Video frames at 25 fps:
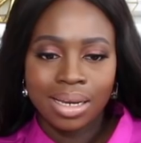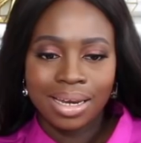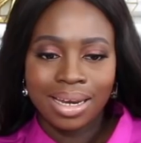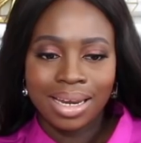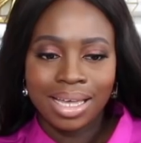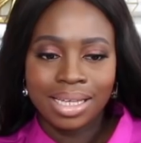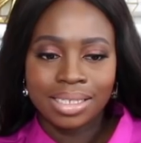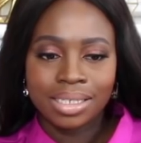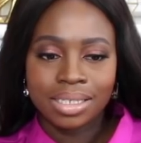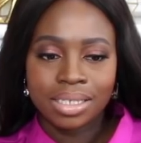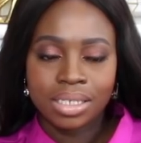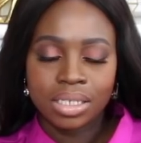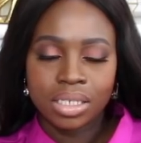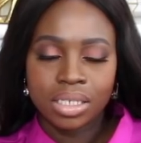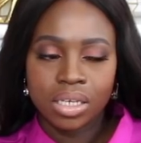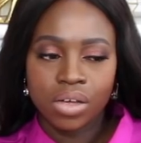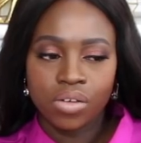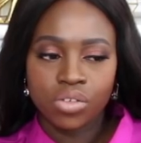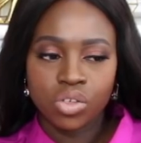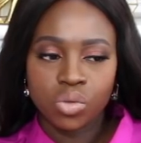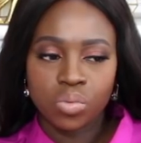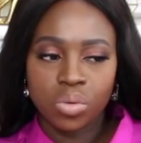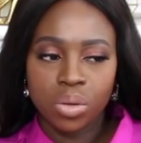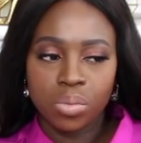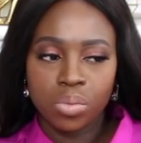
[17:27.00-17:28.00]
lends
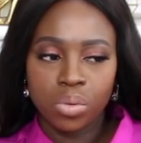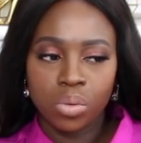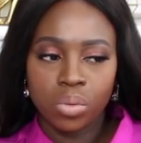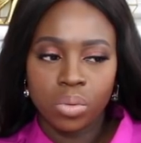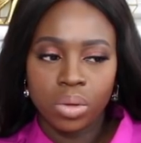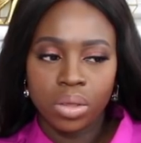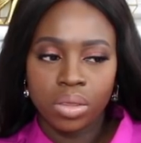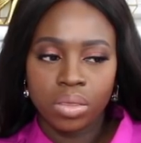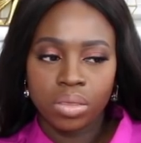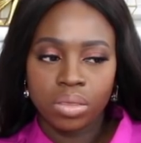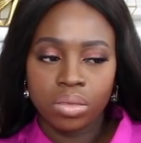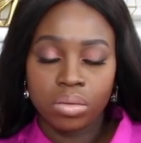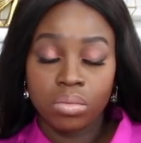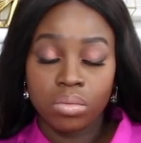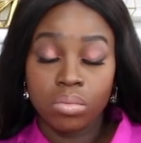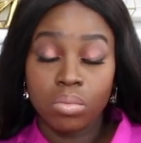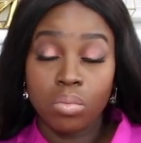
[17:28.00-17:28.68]
itself to people with